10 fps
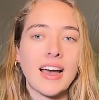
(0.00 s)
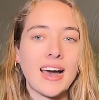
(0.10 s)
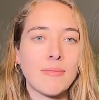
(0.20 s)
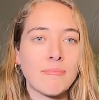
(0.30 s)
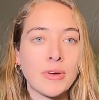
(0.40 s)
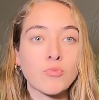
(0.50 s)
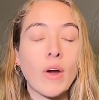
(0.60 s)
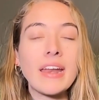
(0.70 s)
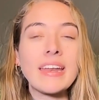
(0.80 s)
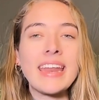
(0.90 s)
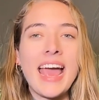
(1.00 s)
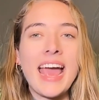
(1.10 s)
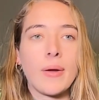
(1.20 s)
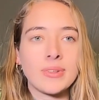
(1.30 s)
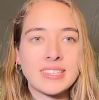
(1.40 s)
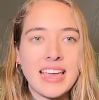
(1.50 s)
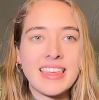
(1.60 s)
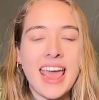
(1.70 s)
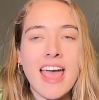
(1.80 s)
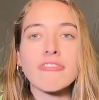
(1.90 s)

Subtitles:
But right now, I would say that